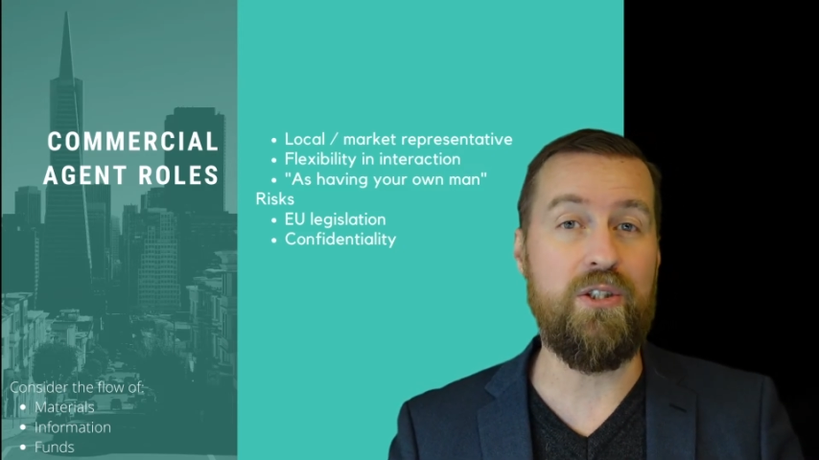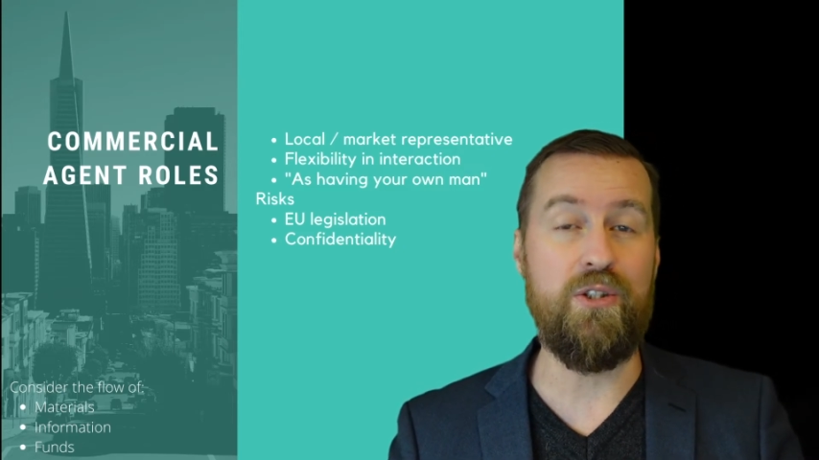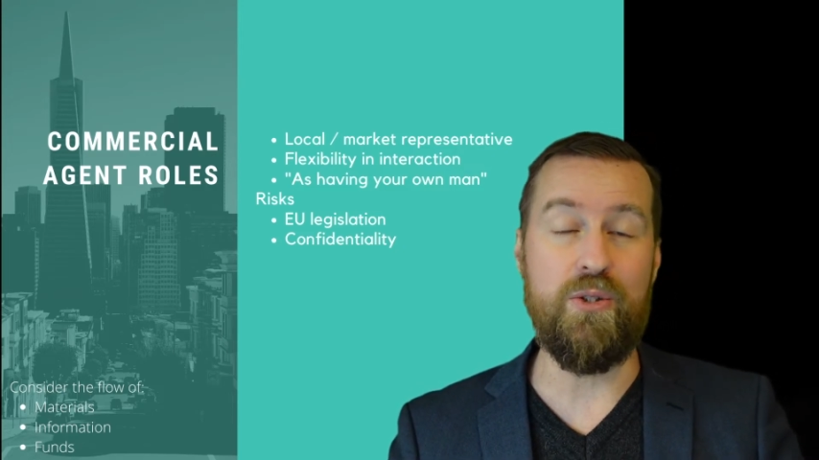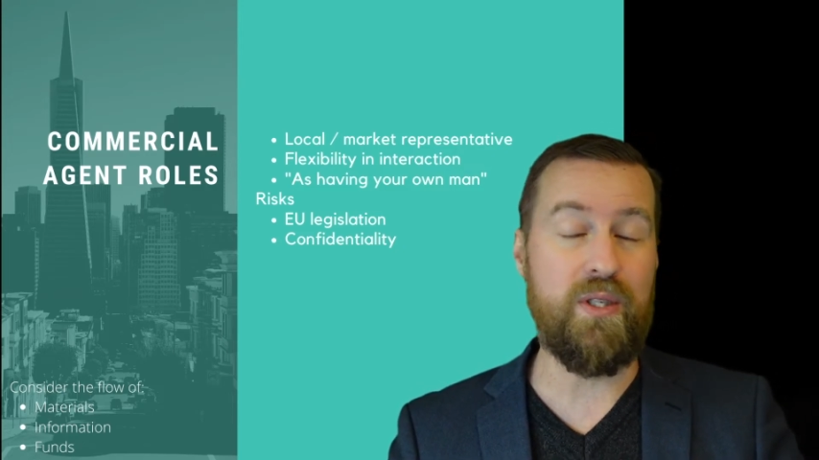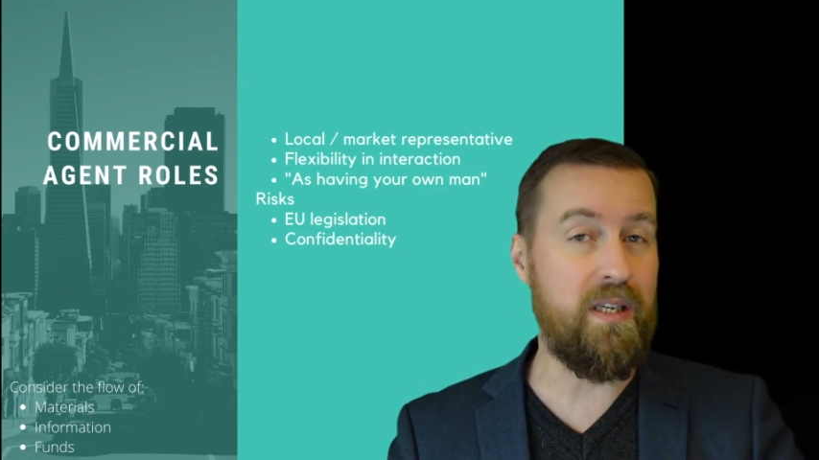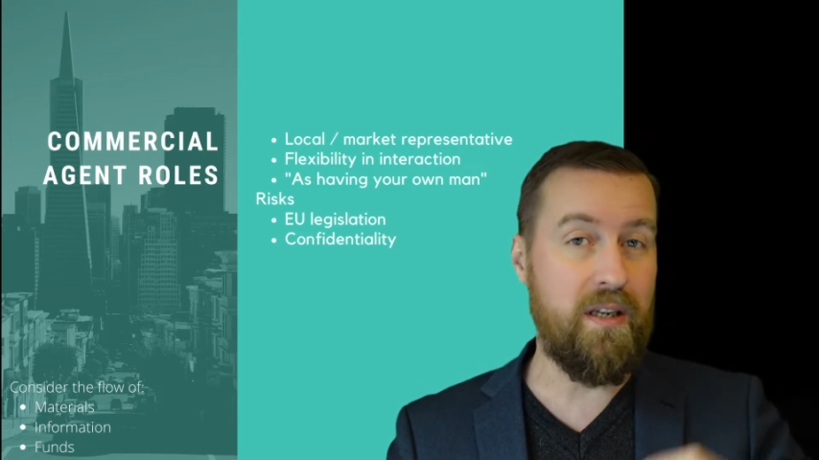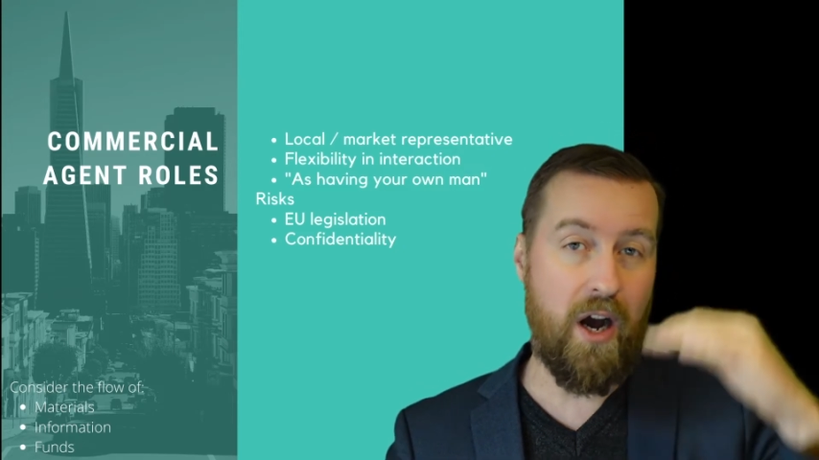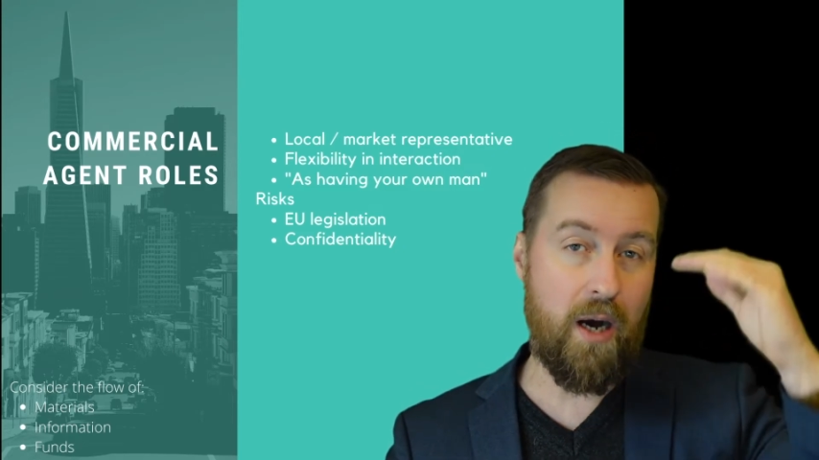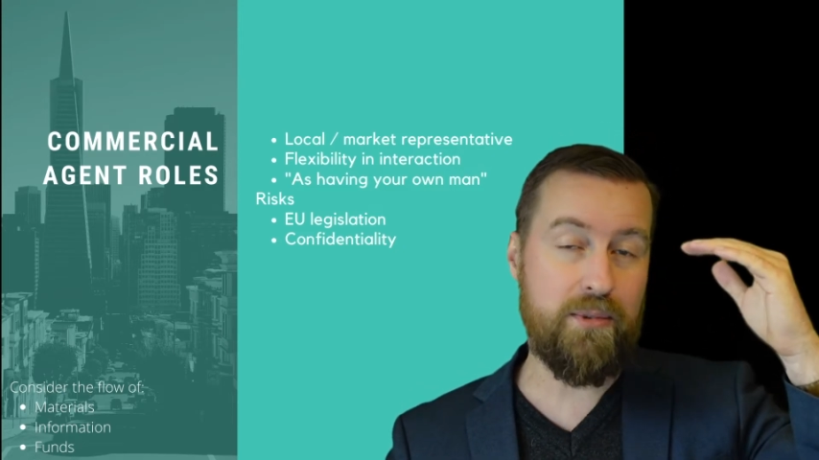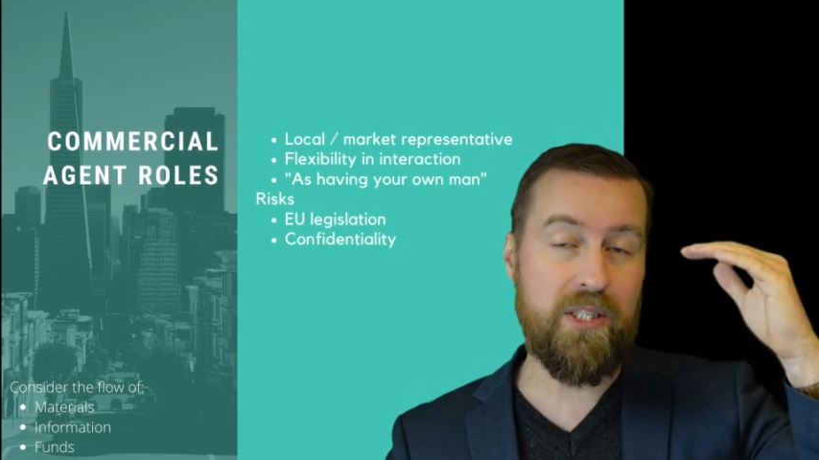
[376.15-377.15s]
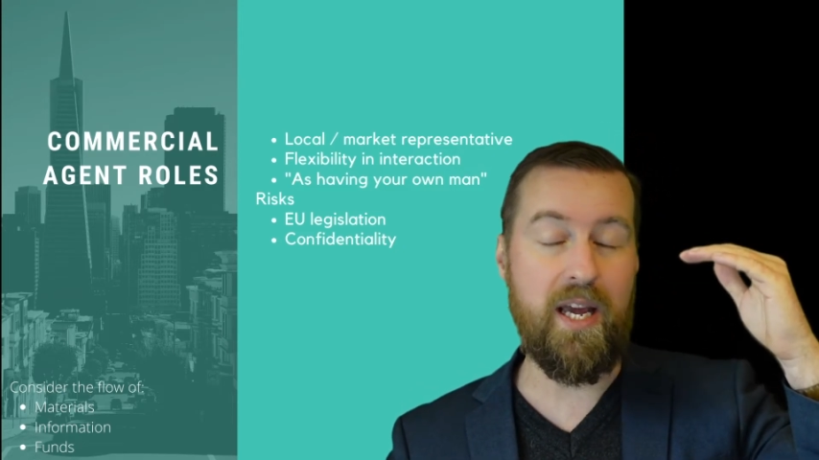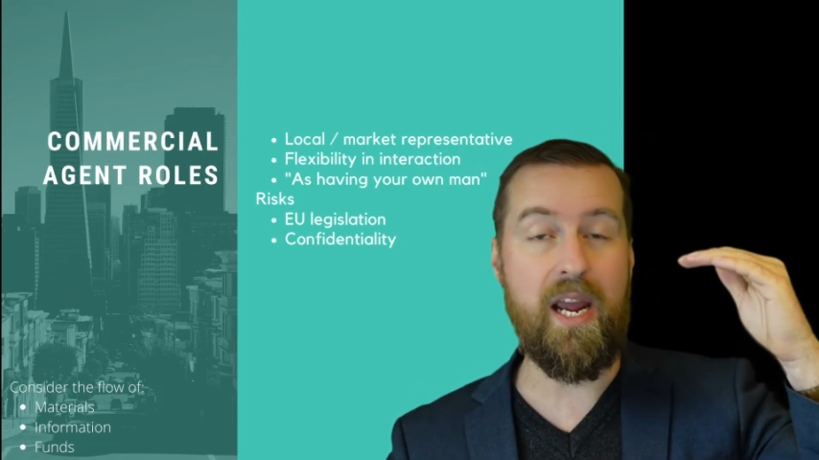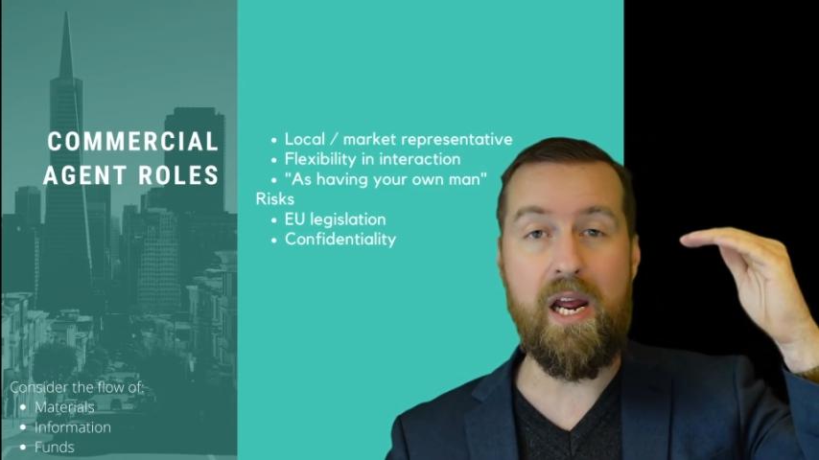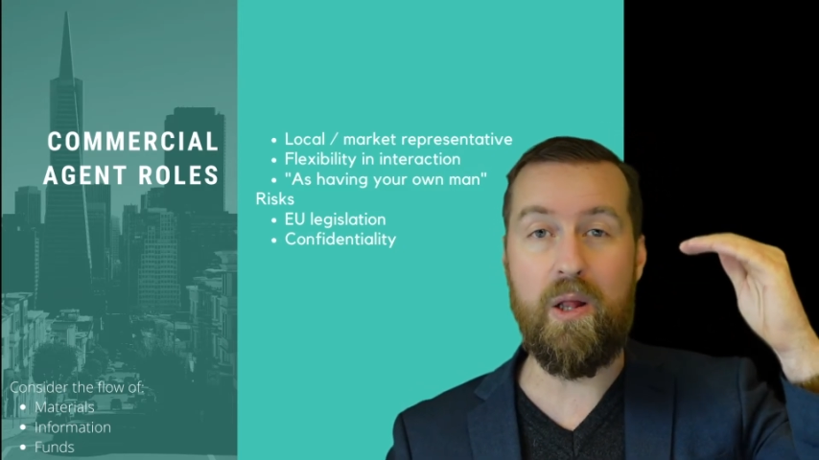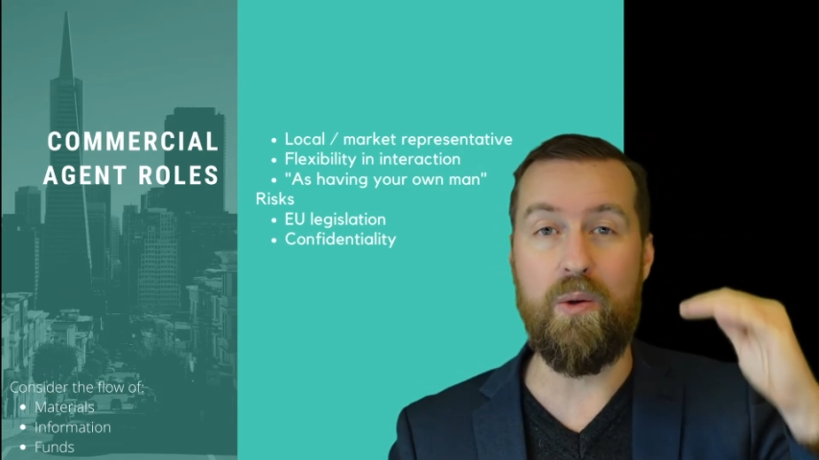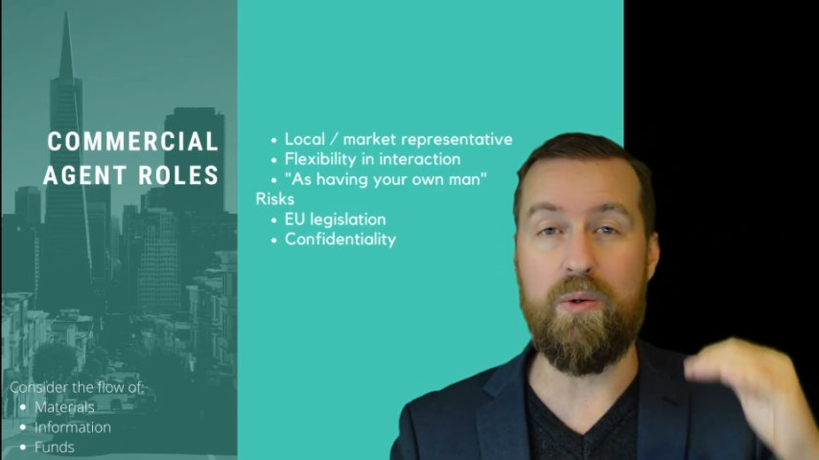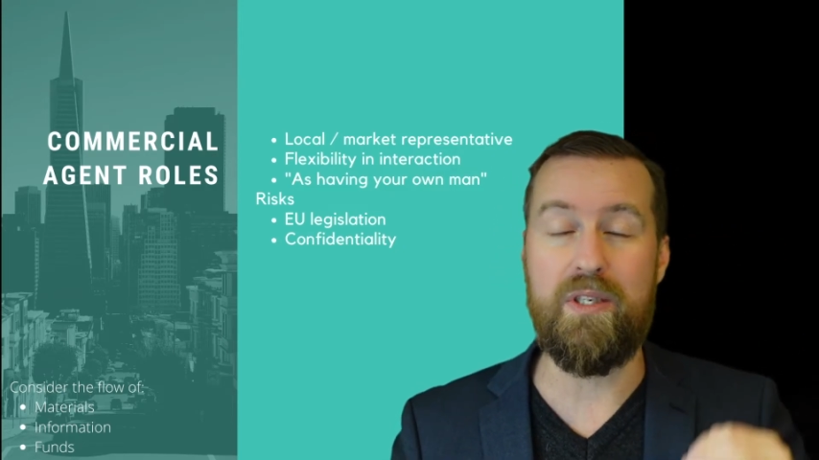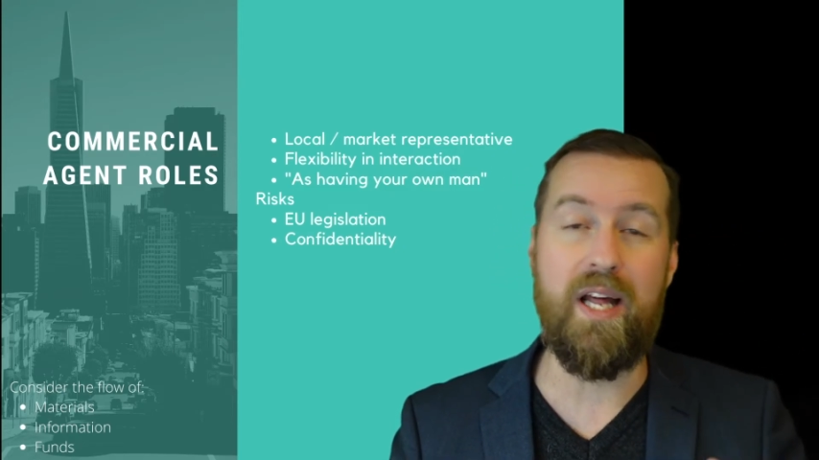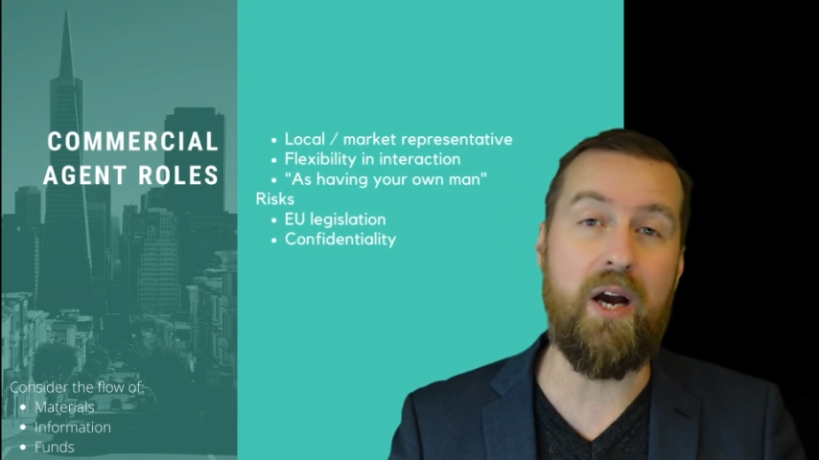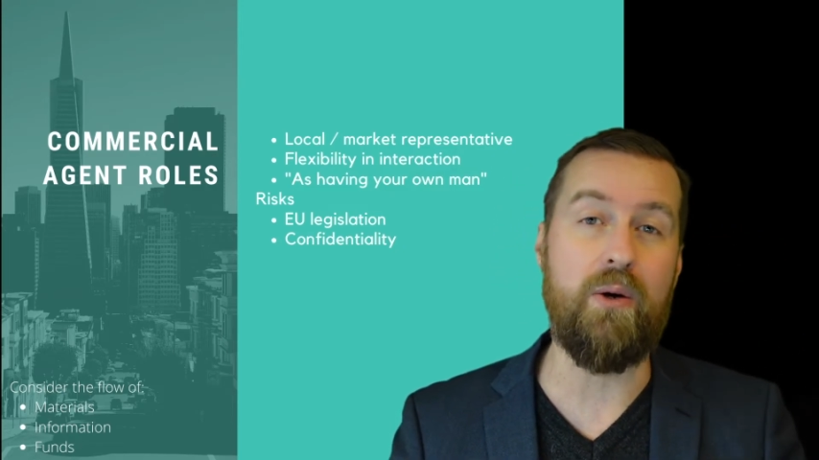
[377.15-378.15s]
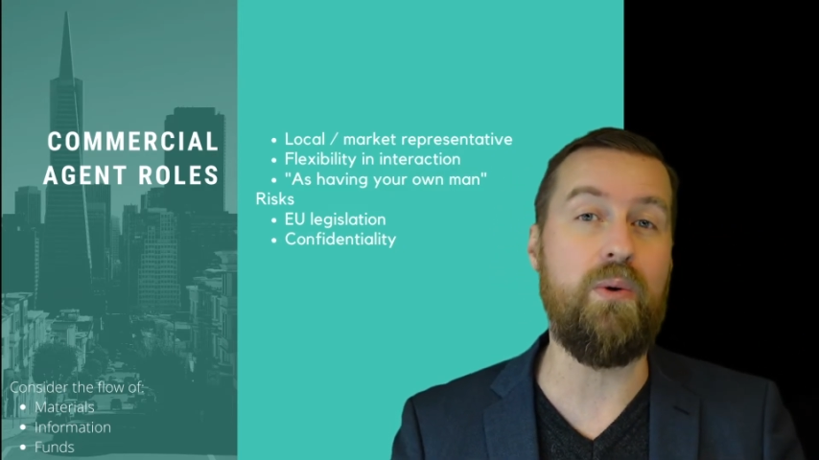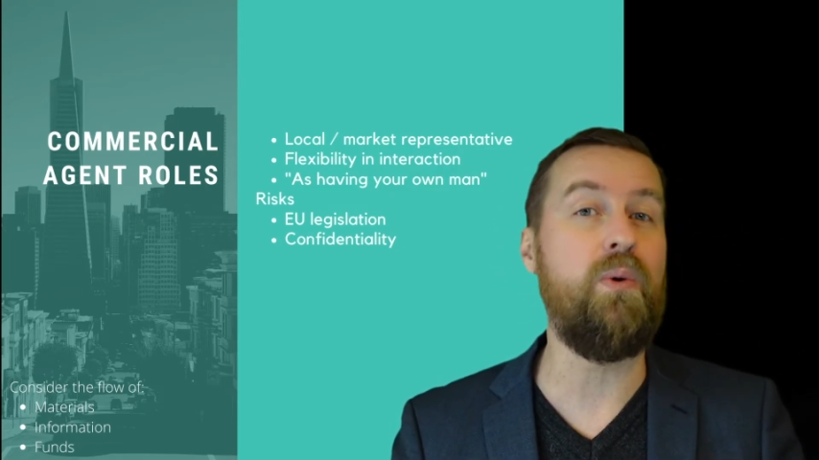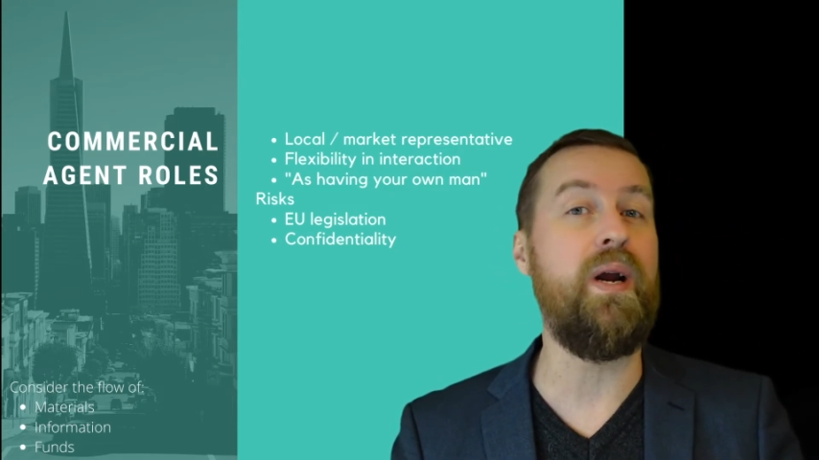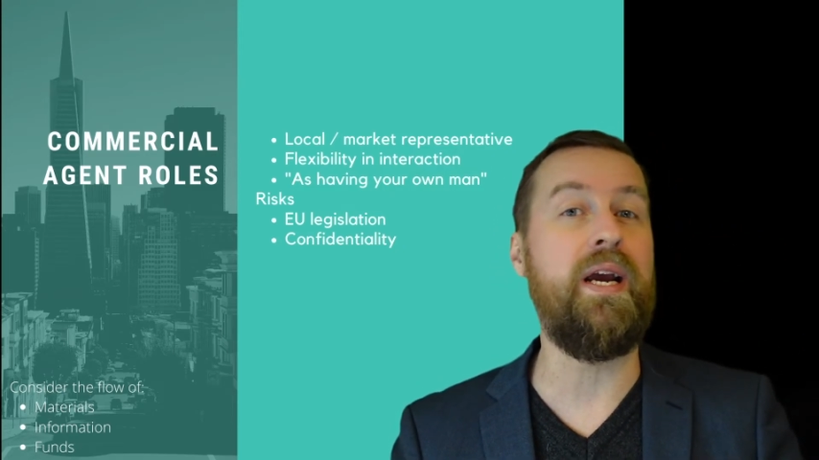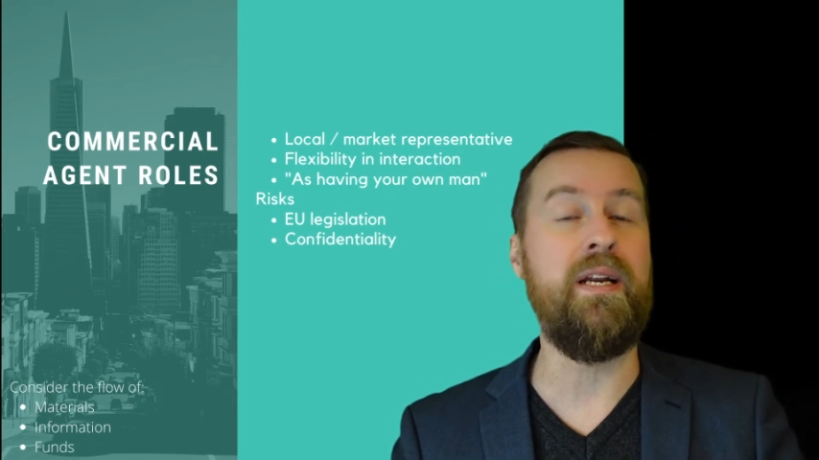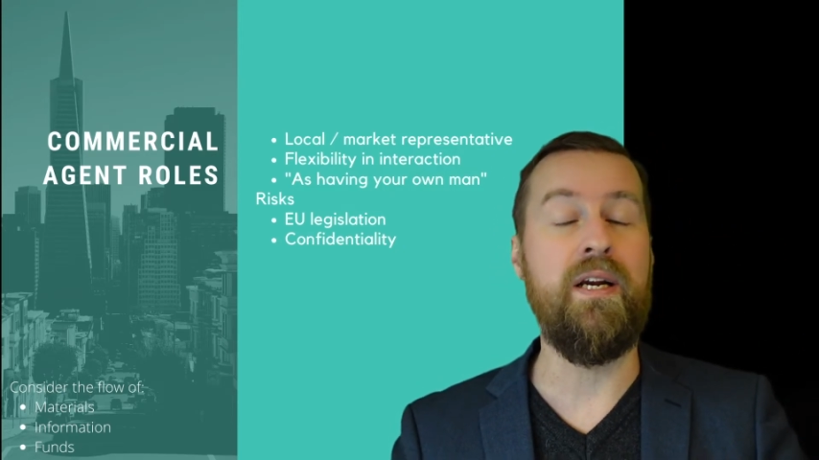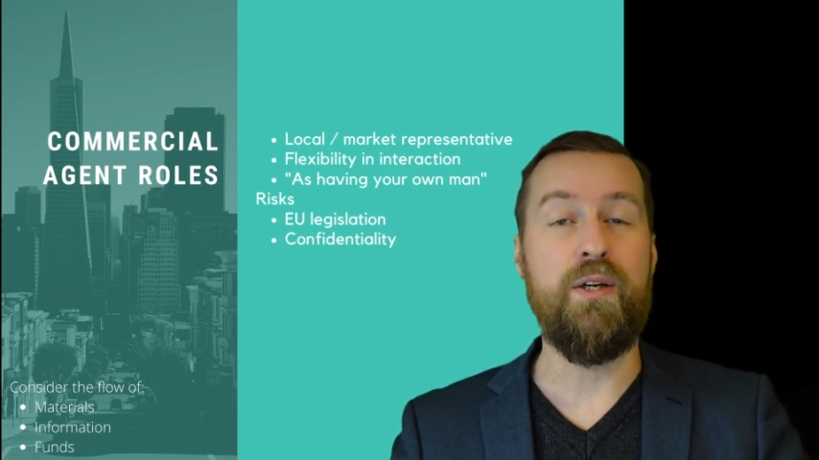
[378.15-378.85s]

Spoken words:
You can upscale or downgrade